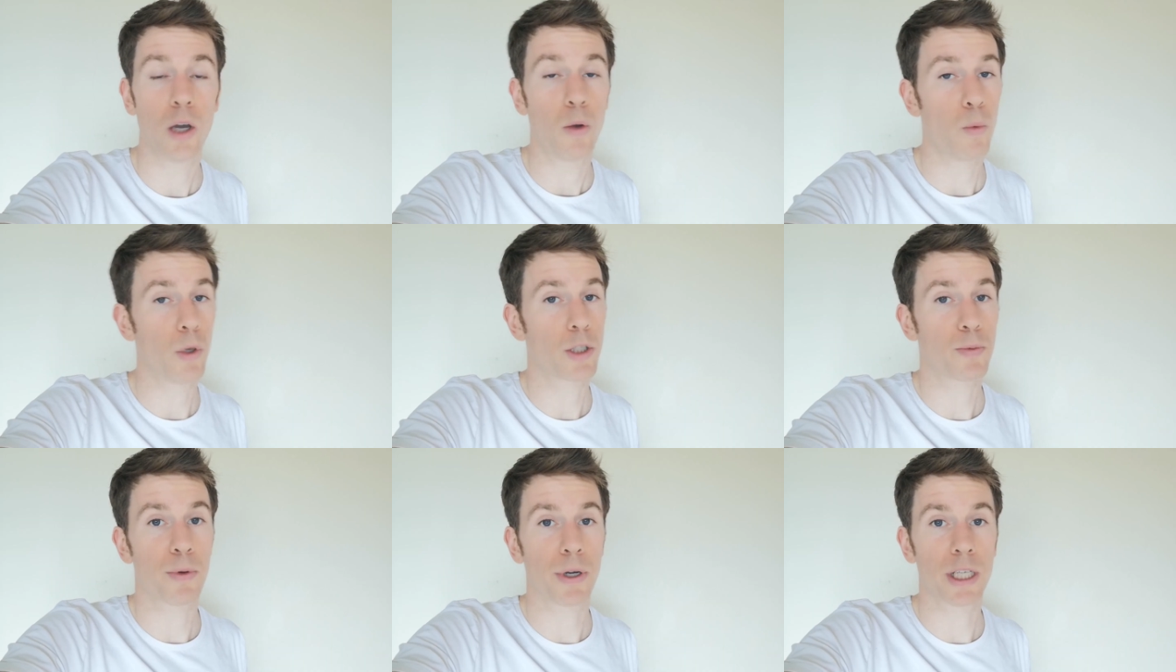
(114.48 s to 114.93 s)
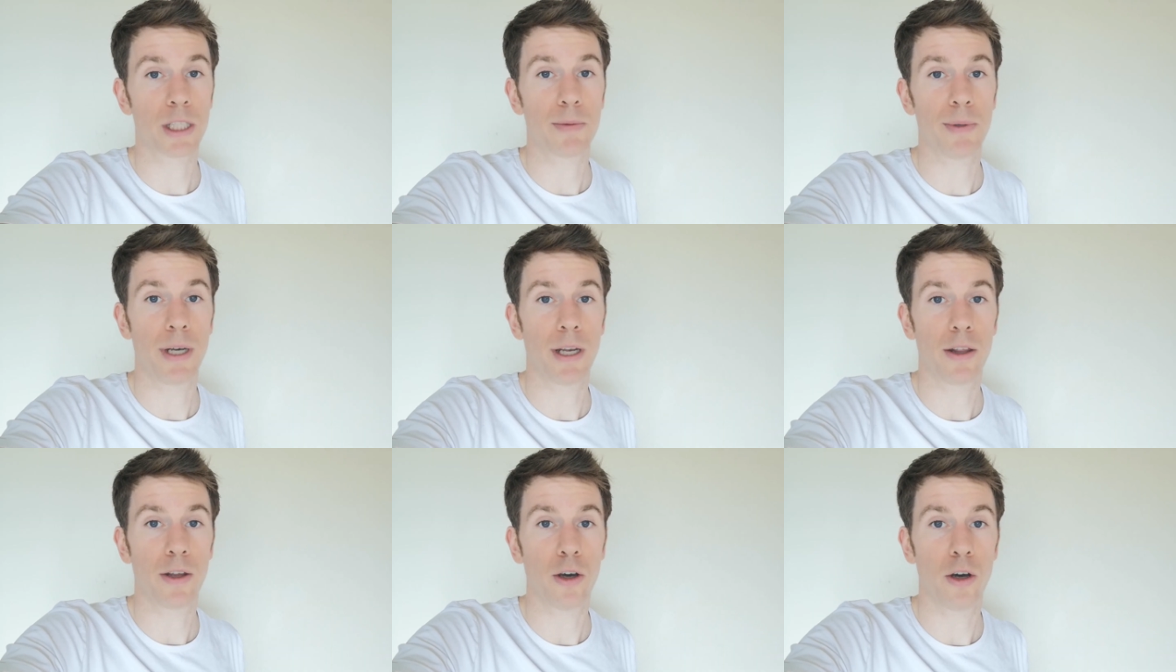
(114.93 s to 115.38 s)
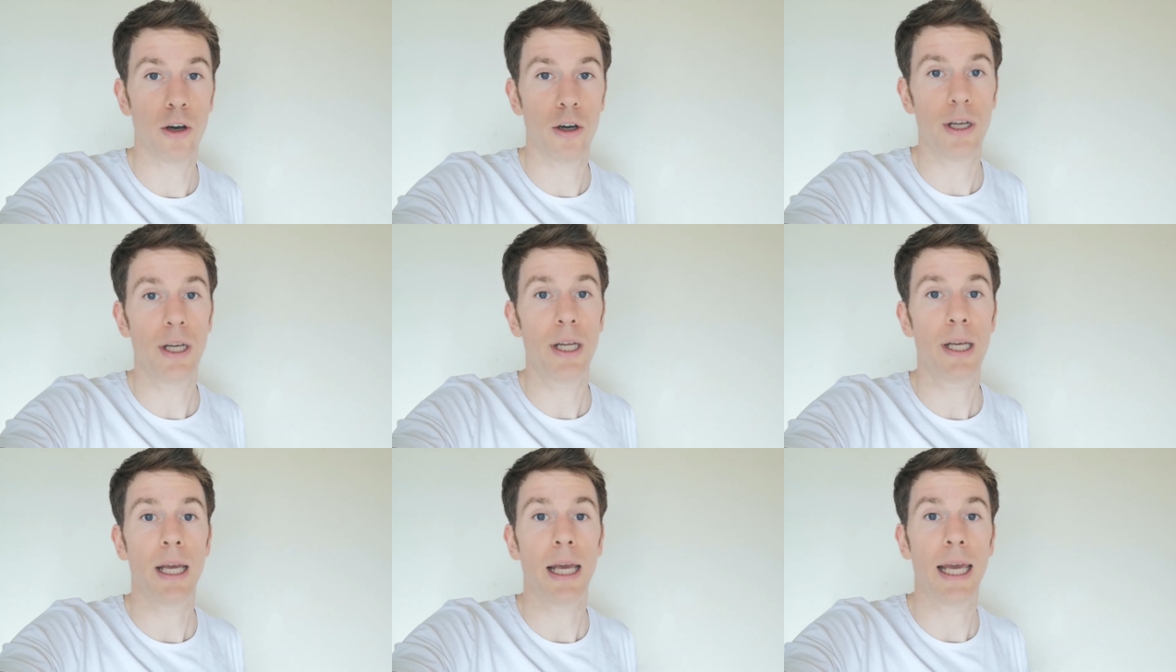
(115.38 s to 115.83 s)
Which brings me to the
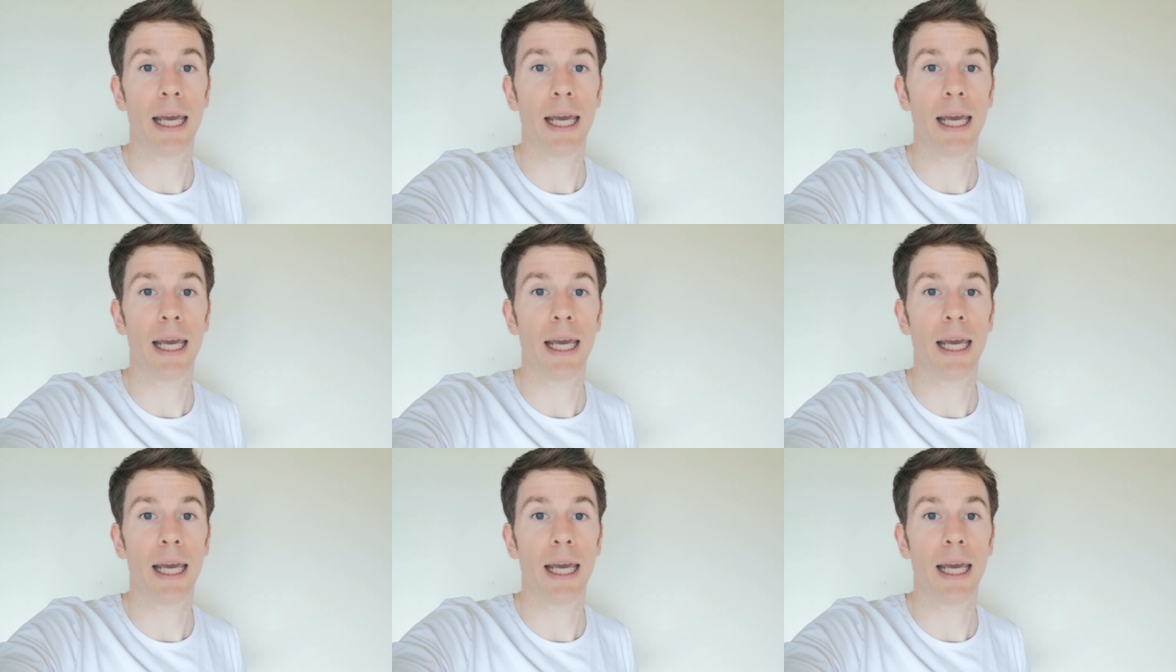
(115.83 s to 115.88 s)
hood.